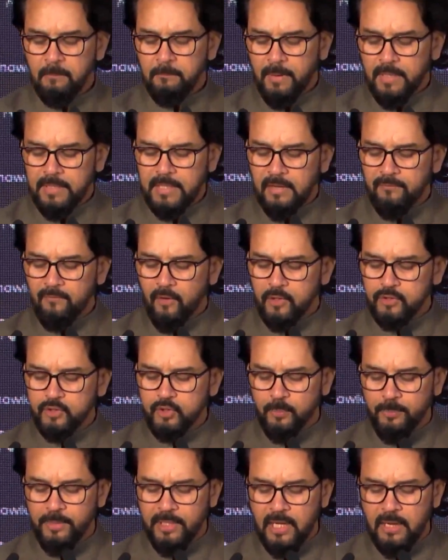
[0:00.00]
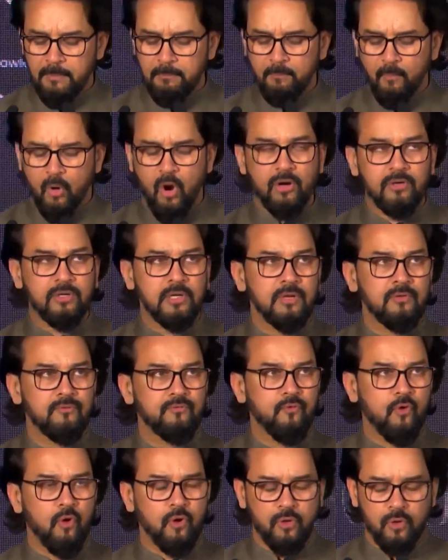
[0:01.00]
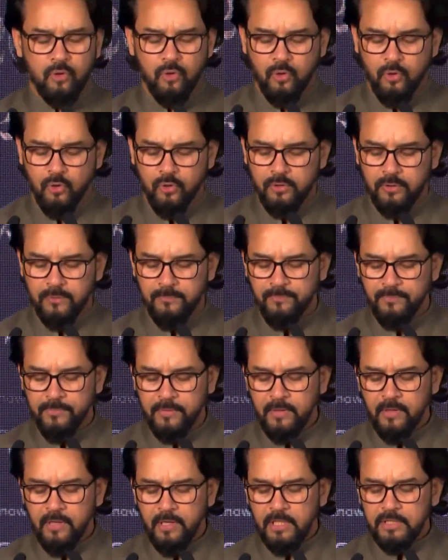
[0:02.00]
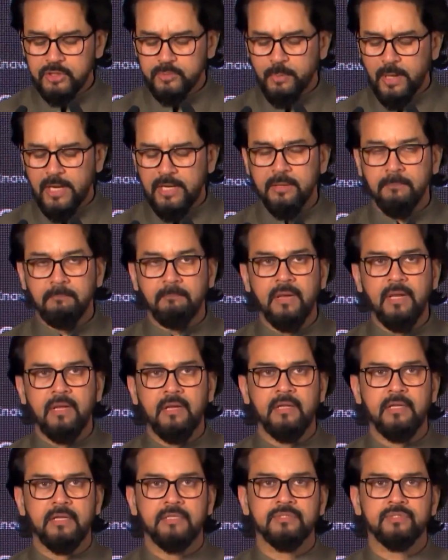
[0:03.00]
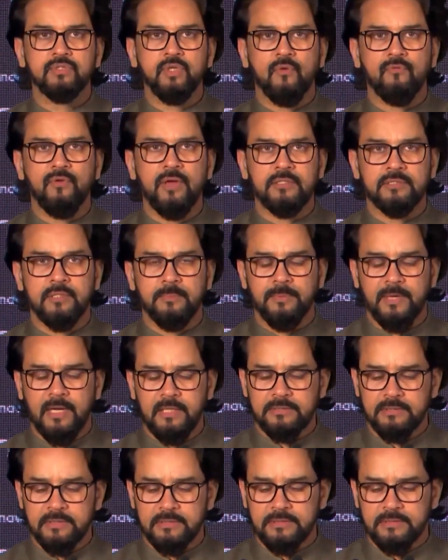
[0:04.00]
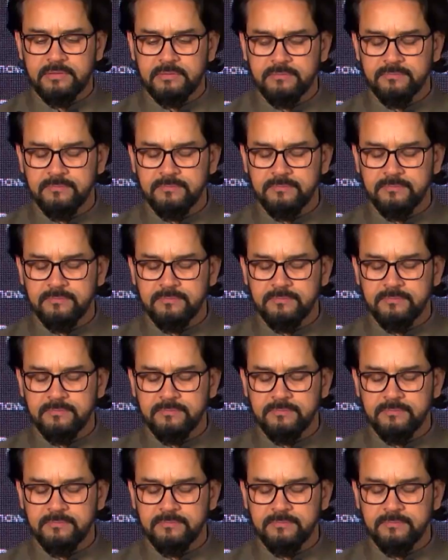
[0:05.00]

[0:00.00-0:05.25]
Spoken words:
but have also become modern folklore, inspiring millions of enterprises.